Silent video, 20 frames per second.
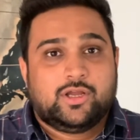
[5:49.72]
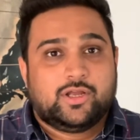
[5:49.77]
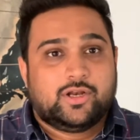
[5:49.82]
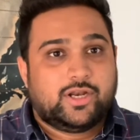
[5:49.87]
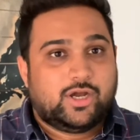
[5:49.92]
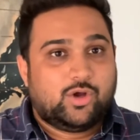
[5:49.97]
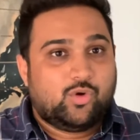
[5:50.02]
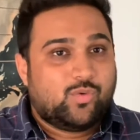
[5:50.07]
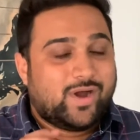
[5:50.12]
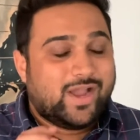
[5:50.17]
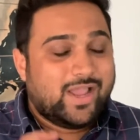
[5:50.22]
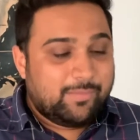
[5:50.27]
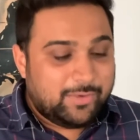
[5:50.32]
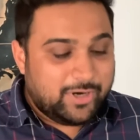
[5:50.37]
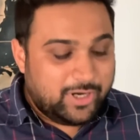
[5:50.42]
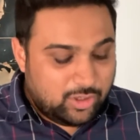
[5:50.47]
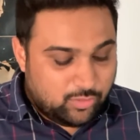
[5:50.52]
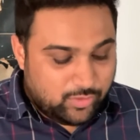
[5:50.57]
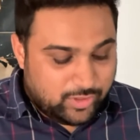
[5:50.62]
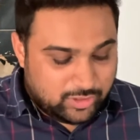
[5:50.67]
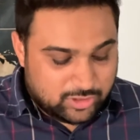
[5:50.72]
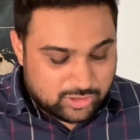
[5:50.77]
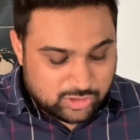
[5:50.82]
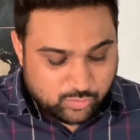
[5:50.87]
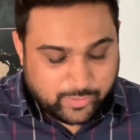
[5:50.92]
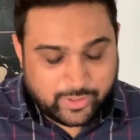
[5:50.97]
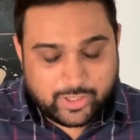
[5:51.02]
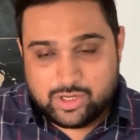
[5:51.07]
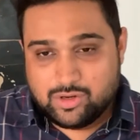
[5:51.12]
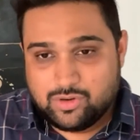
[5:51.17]
Now why am I doing this
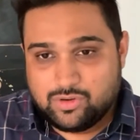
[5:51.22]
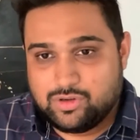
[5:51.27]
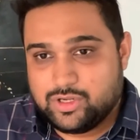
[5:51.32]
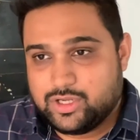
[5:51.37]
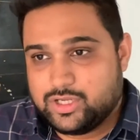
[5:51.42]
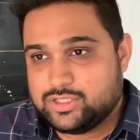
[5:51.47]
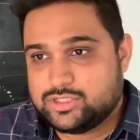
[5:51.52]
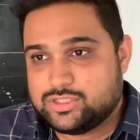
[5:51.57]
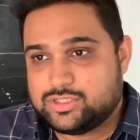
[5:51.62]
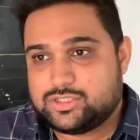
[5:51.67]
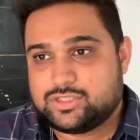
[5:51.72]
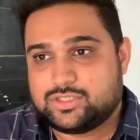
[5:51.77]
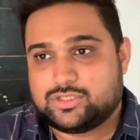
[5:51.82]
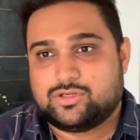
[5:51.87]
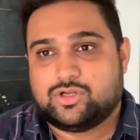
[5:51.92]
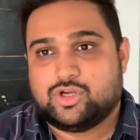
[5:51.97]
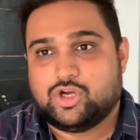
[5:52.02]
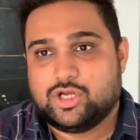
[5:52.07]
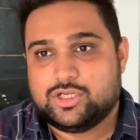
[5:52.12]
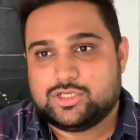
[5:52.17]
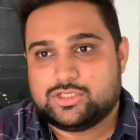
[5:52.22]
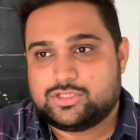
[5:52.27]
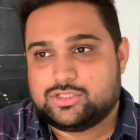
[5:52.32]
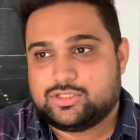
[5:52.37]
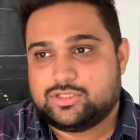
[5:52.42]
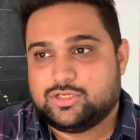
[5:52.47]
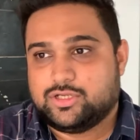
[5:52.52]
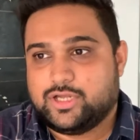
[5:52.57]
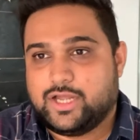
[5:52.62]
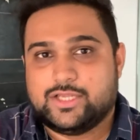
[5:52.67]
video is
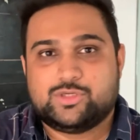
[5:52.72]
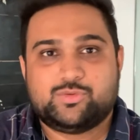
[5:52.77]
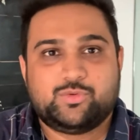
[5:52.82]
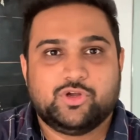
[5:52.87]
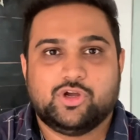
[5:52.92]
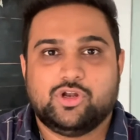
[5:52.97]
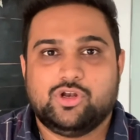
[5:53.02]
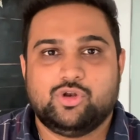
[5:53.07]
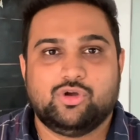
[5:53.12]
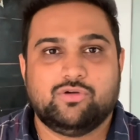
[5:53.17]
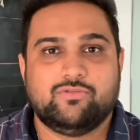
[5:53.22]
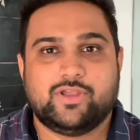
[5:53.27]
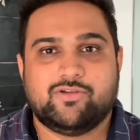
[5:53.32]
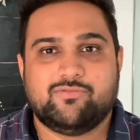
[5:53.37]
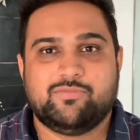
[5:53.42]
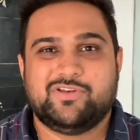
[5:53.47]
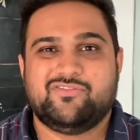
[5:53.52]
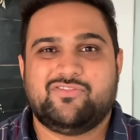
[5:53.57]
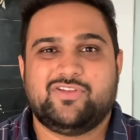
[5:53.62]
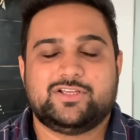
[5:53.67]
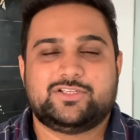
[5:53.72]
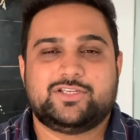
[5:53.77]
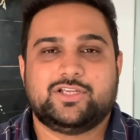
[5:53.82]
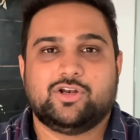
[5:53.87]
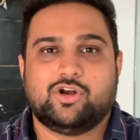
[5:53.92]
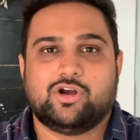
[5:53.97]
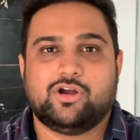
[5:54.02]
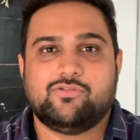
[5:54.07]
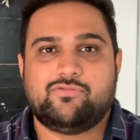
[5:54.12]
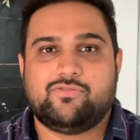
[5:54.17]
because, as we all know, we have been
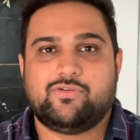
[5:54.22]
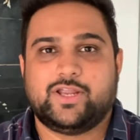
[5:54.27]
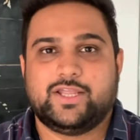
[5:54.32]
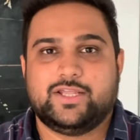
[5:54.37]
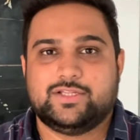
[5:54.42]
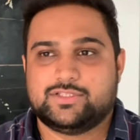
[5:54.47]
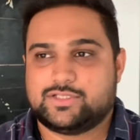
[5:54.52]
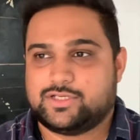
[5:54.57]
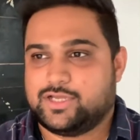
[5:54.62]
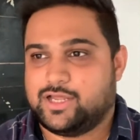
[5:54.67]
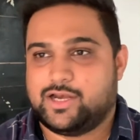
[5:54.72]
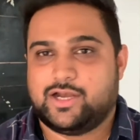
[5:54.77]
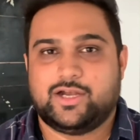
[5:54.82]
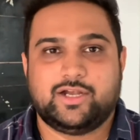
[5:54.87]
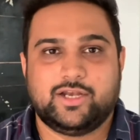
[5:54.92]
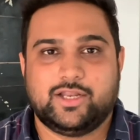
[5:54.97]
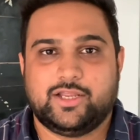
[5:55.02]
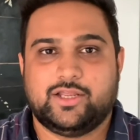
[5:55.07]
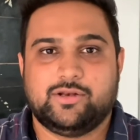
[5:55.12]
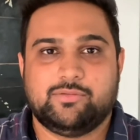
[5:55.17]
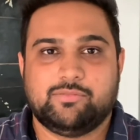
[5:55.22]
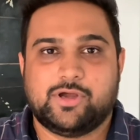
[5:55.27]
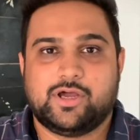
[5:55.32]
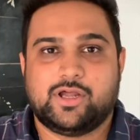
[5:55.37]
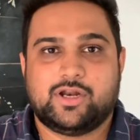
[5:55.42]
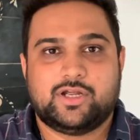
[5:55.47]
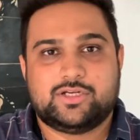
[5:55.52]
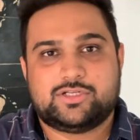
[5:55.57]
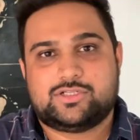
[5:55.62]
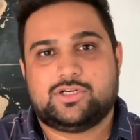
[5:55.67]
facing a lot of rains currently in
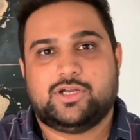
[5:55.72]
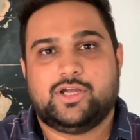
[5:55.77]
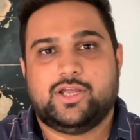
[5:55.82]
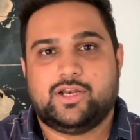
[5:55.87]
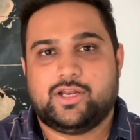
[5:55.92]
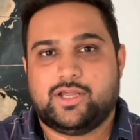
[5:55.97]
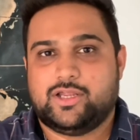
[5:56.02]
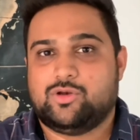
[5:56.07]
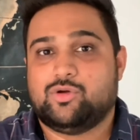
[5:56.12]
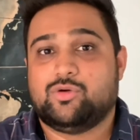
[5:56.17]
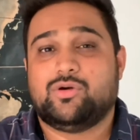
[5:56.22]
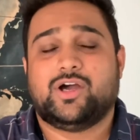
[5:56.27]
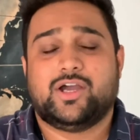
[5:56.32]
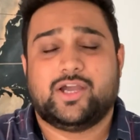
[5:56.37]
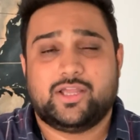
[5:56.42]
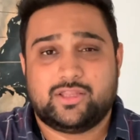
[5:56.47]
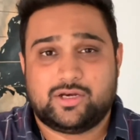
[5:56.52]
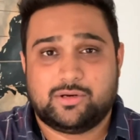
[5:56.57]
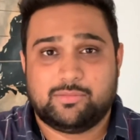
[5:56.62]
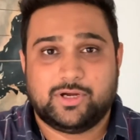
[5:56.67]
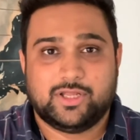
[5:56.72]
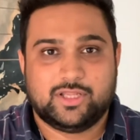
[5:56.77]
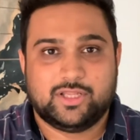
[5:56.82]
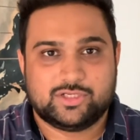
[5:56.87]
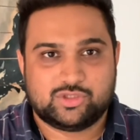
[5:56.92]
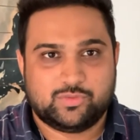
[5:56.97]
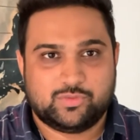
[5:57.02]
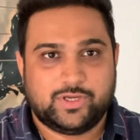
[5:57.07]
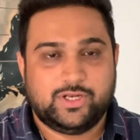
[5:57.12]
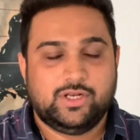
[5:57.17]
Maharashtra, and I know Hyderabad
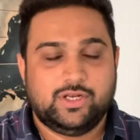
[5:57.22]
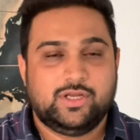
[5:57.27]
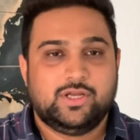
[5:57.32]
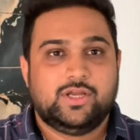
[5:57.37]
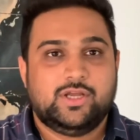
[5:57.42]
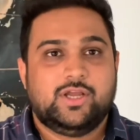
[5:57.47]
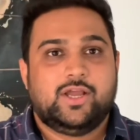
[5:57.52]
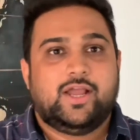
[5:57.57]
as well.